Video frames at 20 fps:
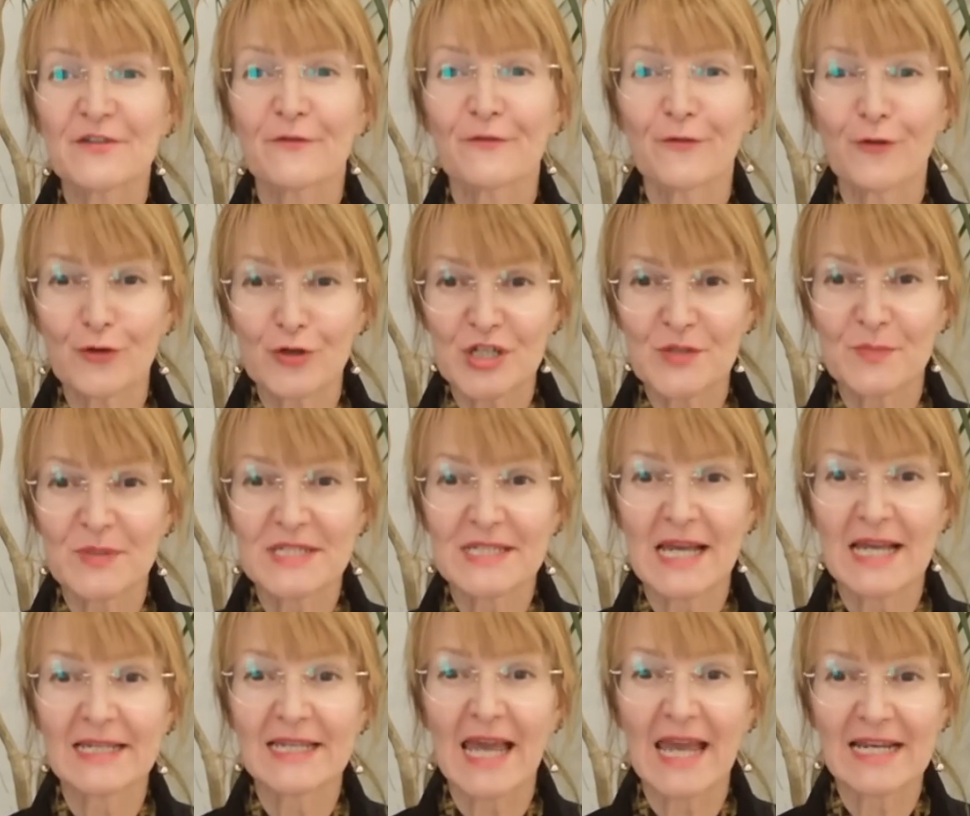
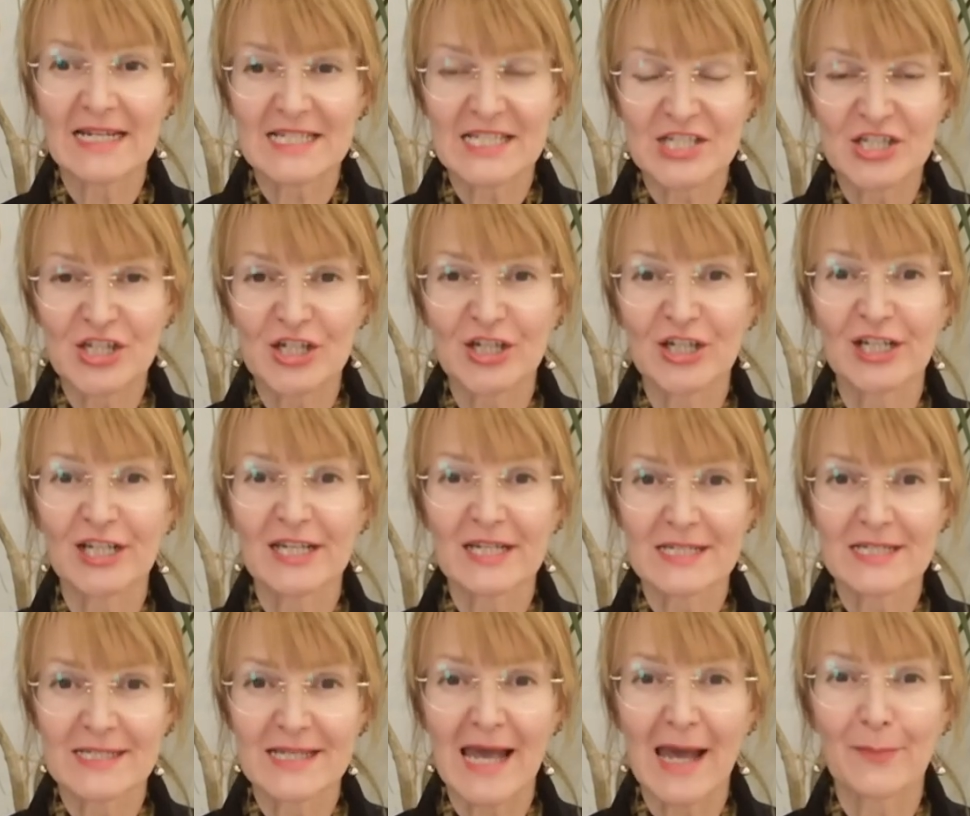40% externally
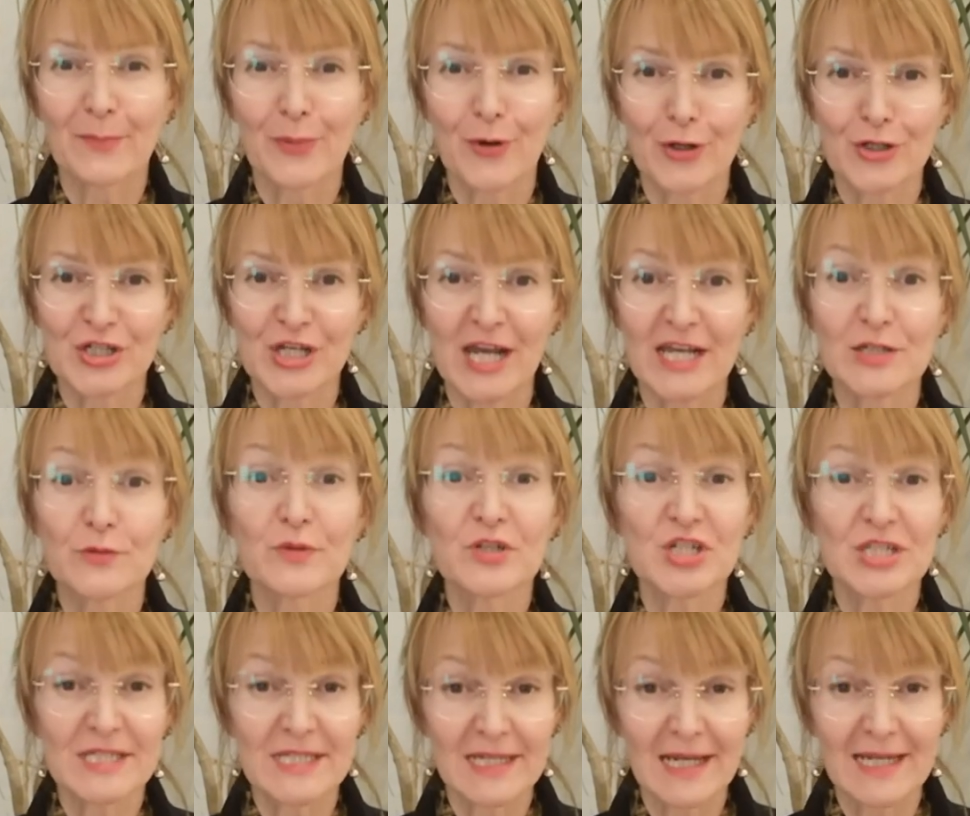set project,
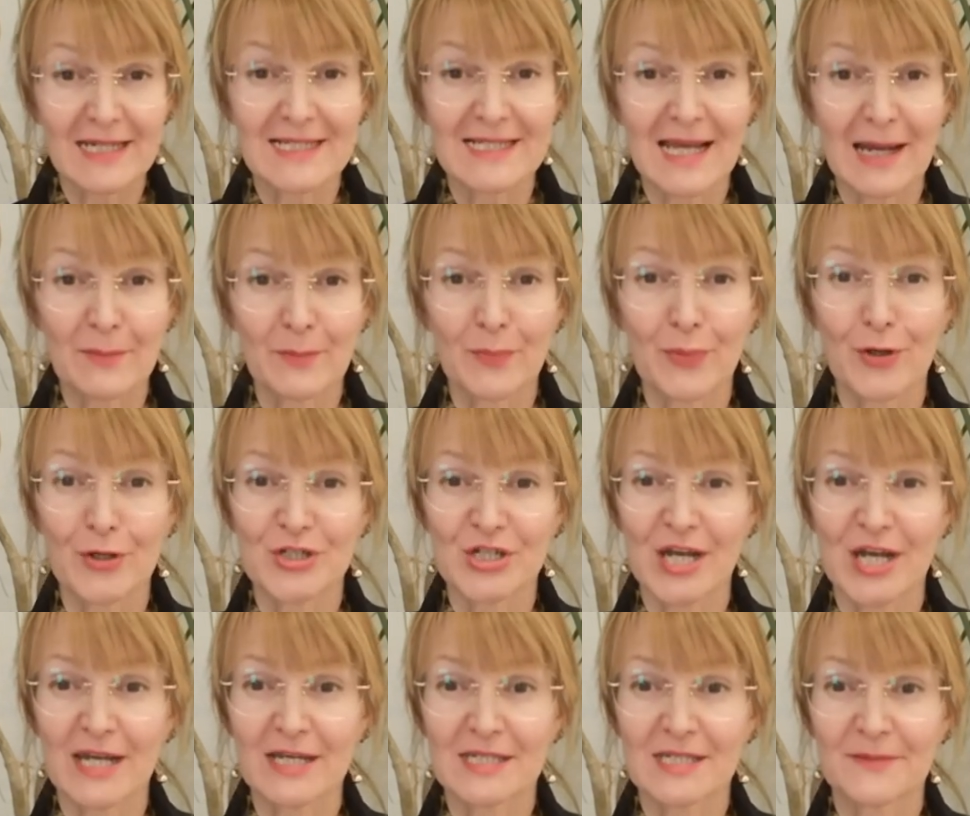which is an exam
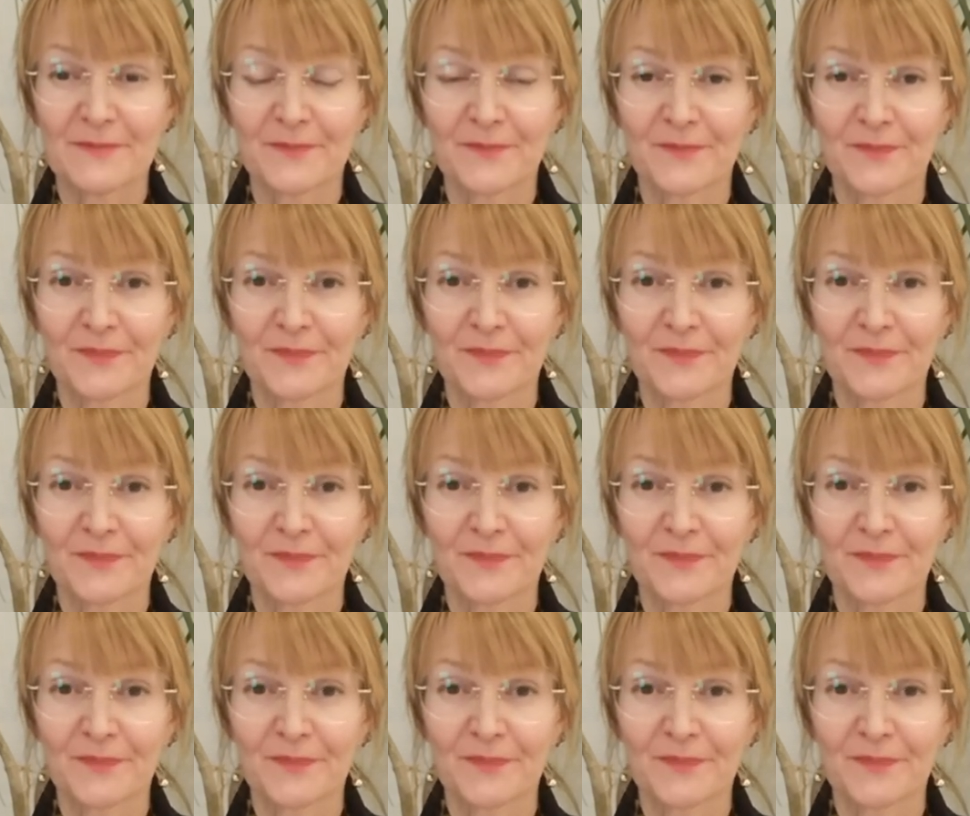project.